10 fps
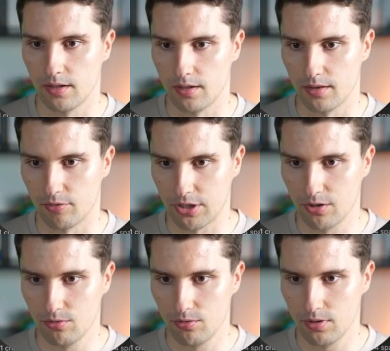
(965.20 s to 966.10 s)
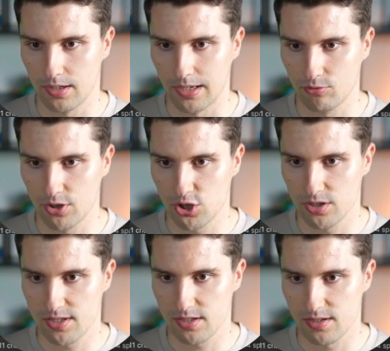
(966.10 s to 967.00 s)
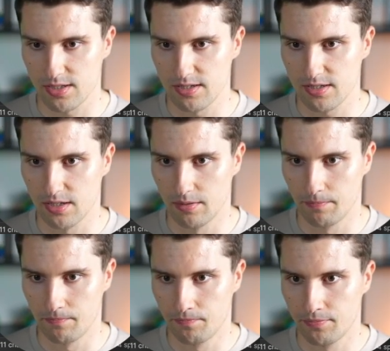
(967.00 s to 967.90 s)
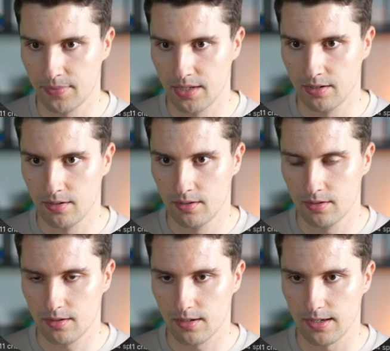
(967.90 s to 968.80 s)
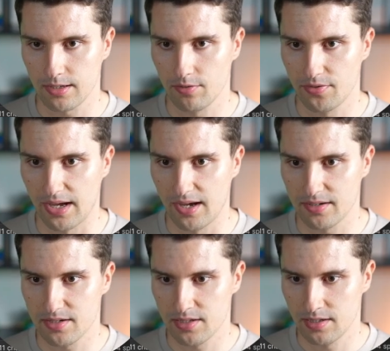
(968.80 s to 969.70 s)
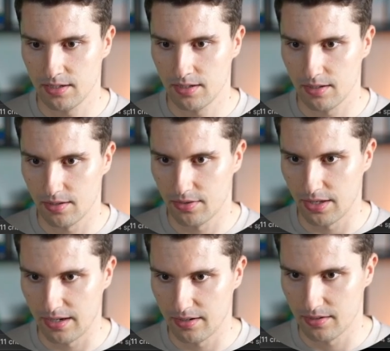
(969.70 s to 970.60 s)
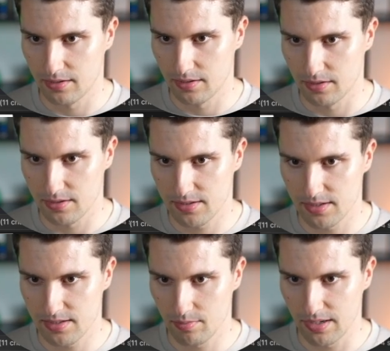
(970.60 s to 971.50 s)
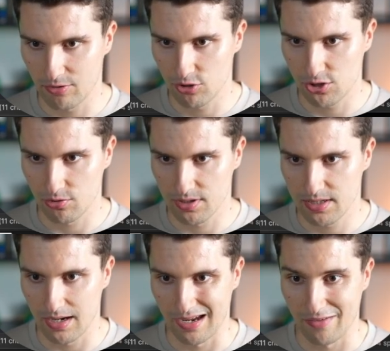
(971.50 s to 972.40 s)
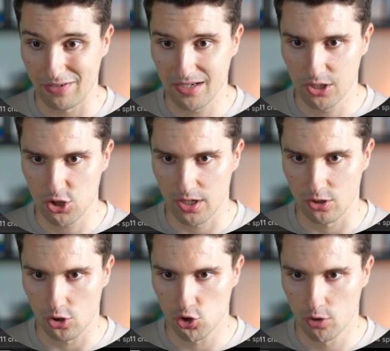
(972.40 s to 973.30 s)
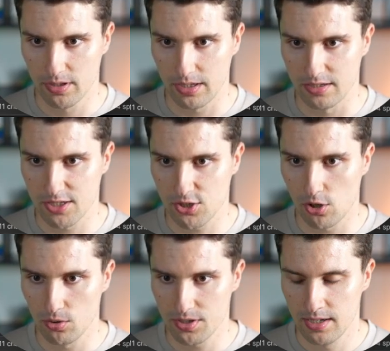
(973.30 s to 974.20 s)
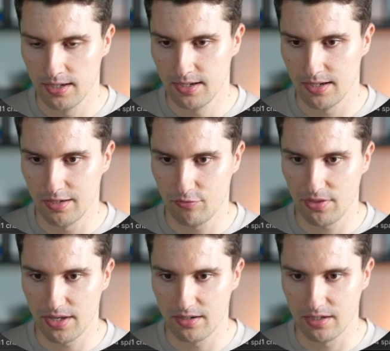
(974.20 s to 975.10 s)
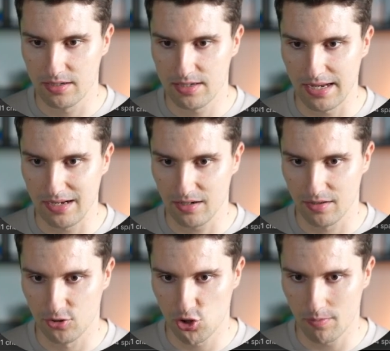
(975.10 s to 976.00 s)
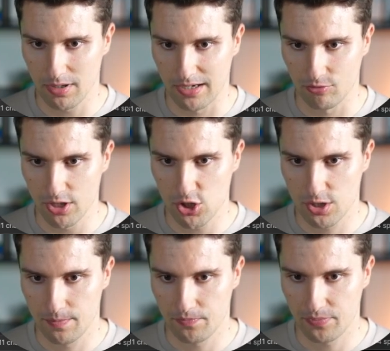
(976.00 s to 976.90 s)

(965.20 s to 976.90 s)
there we go, languages, system, click on that, then system languages, you can see I have English and German installed. And if we then take the German language